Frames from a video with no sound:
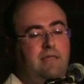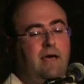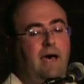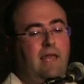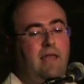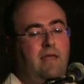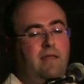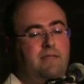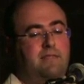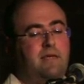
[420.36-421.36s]
highly
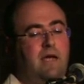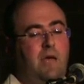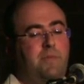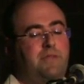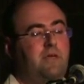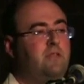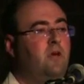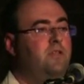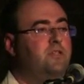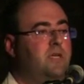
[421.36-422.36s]
describe the
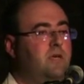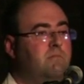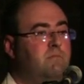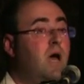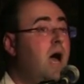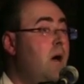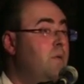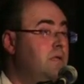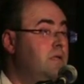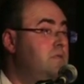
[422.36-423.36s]
technology. I
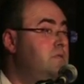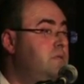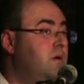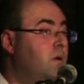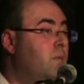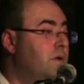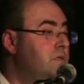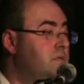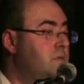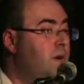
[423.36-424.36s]
will talk what
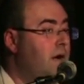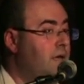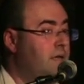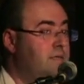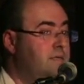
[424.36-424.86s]
Swagger is